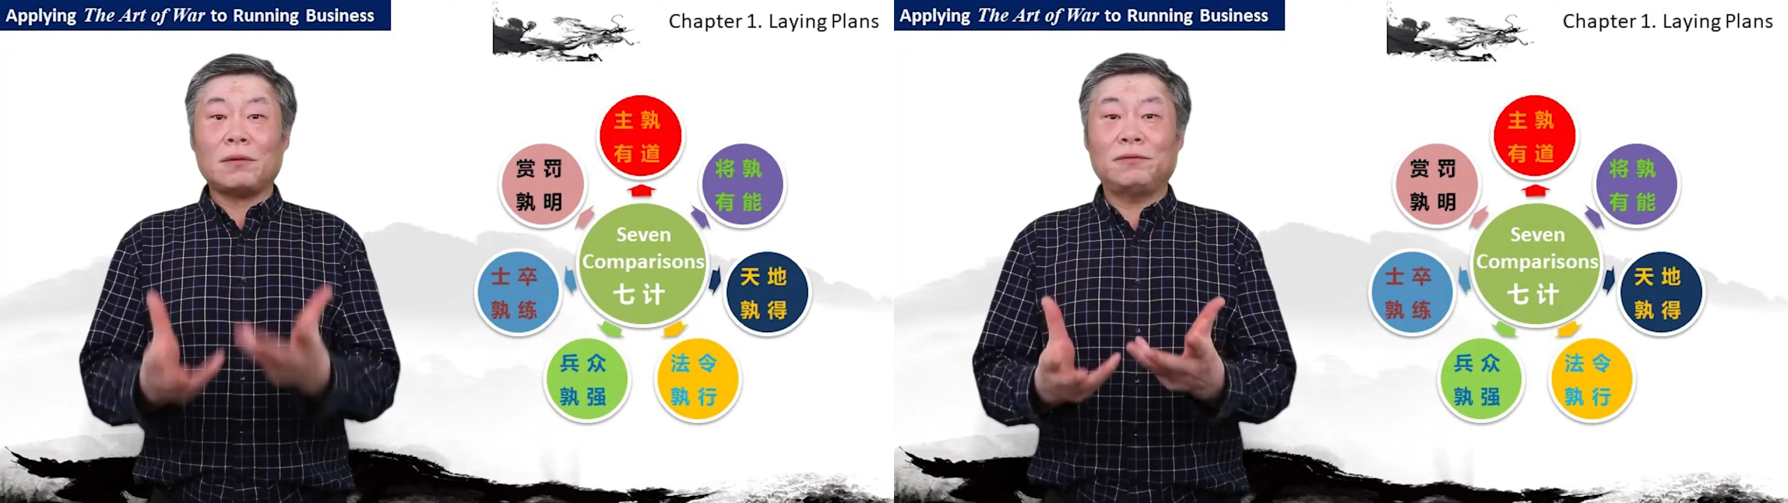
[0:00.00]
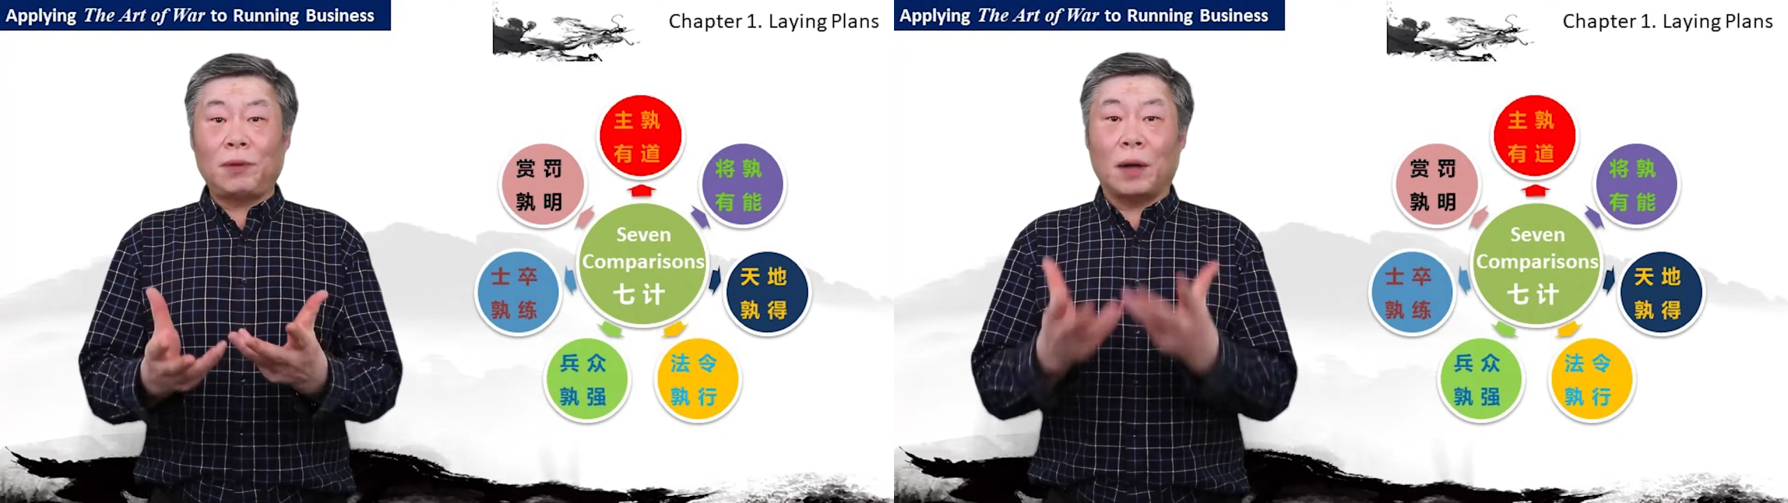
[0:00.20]

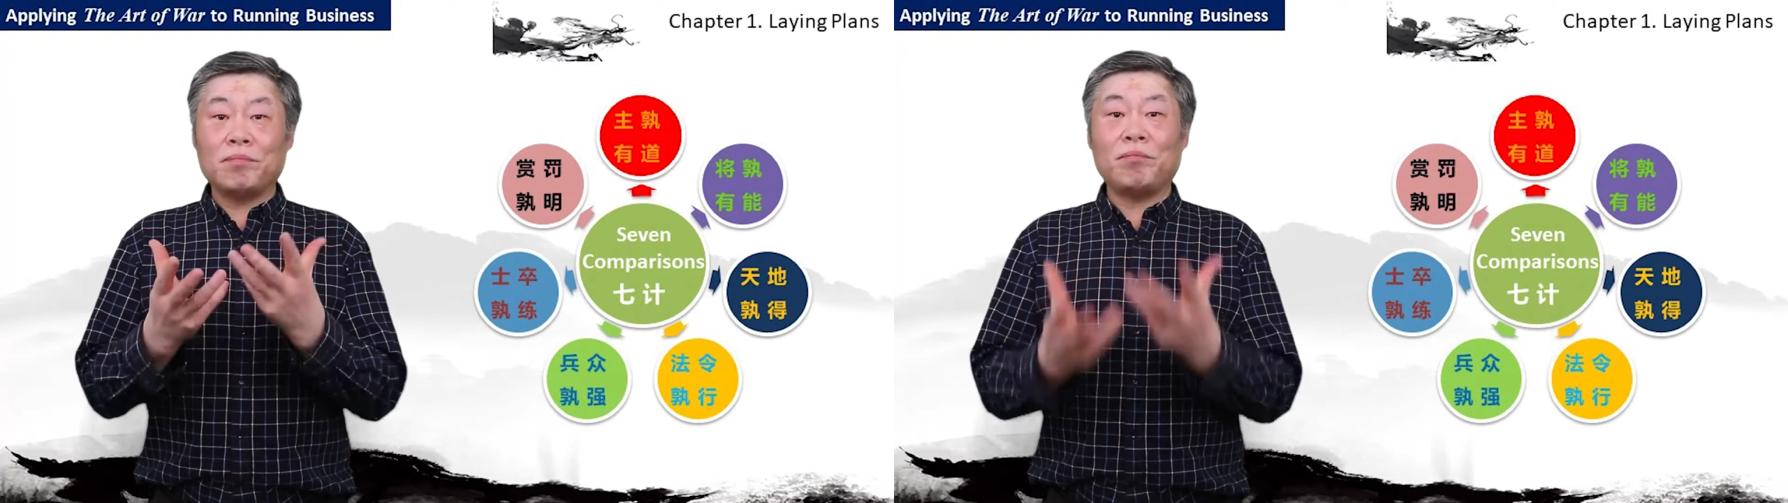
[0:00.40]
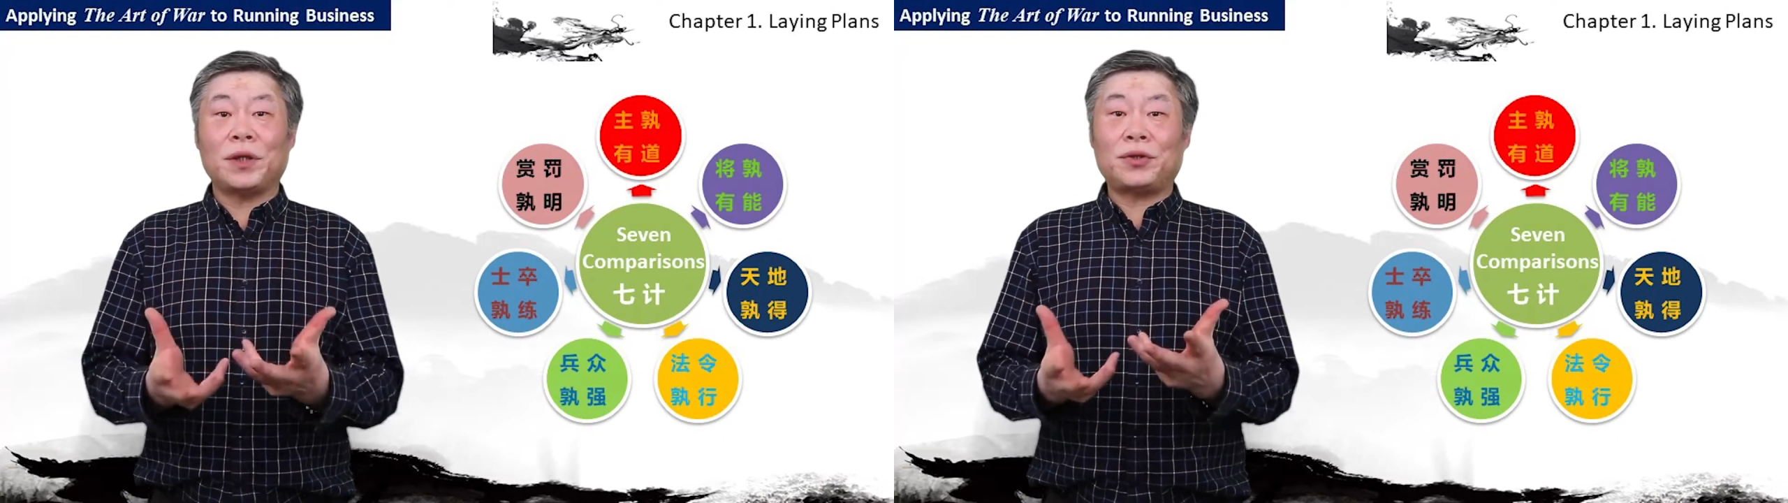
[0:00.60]

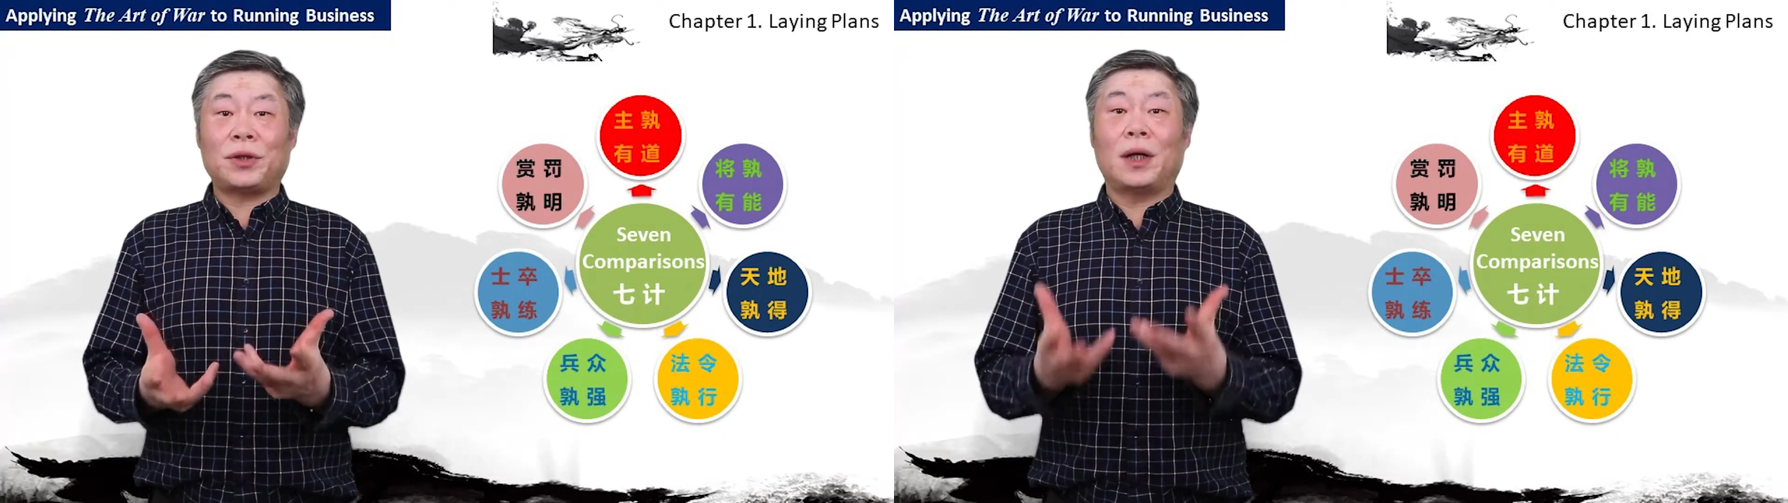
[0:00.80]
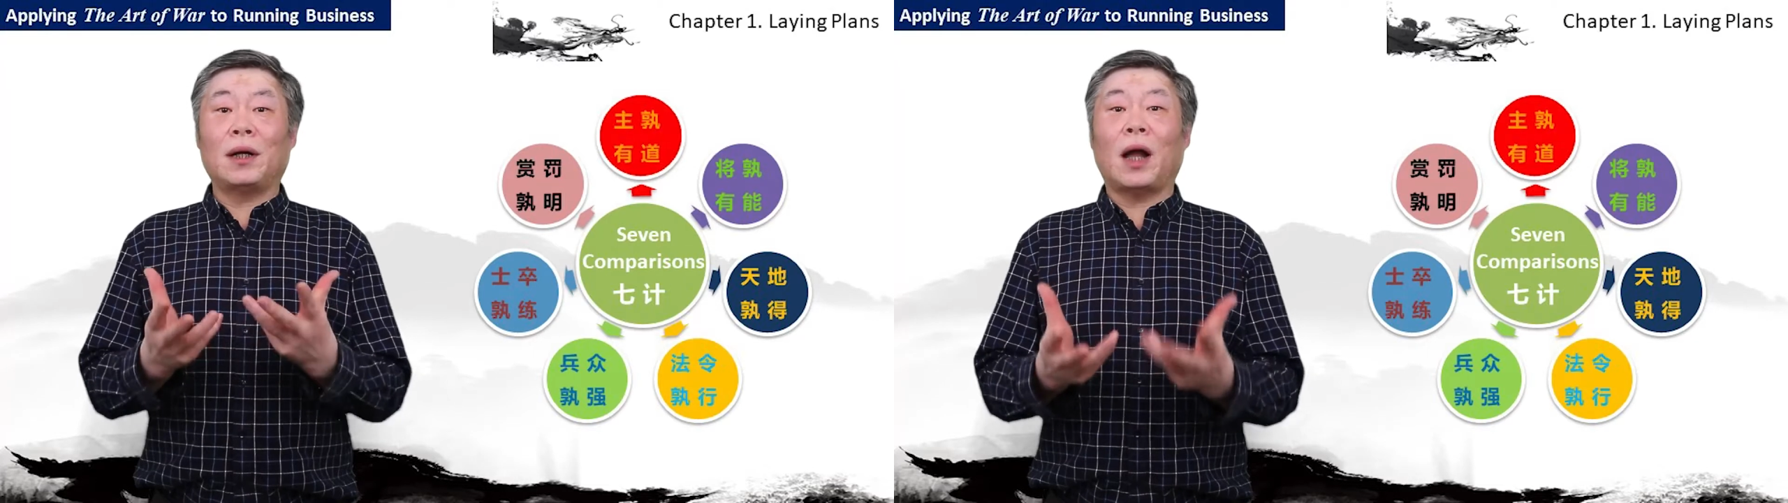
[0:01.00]
from Mr.